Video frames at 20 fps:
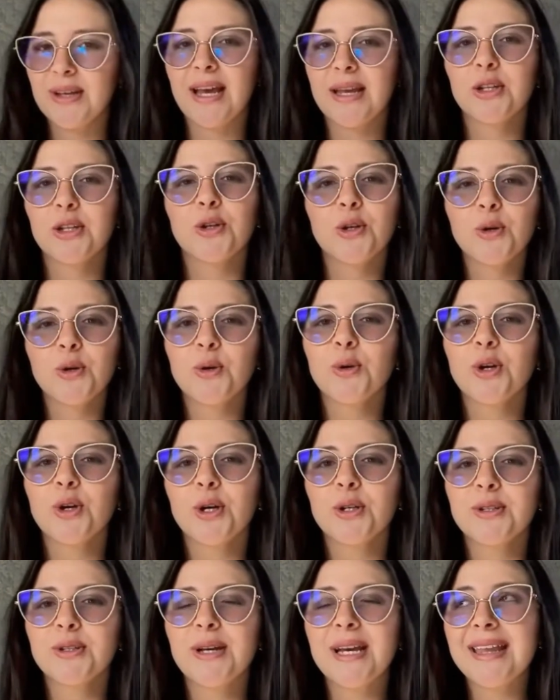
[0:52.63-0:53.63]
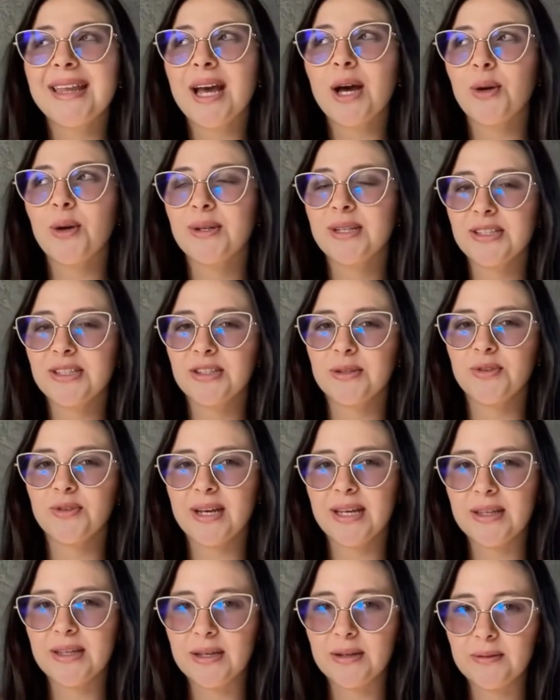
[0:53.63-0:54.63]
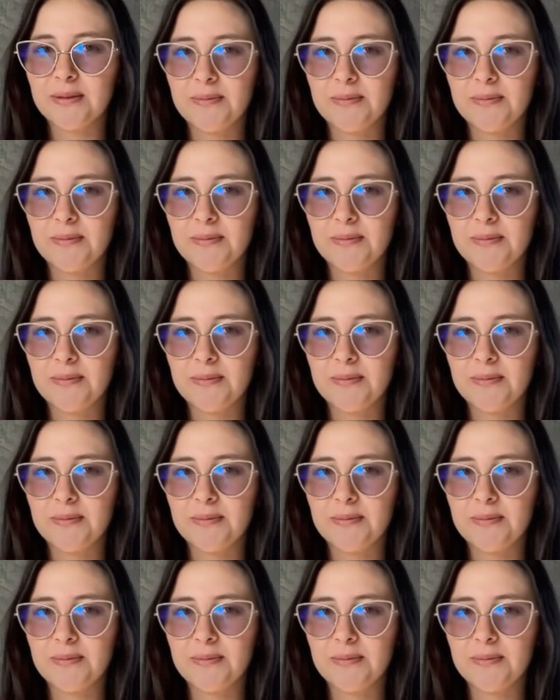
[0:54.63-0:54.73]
at total cost and how it is divided.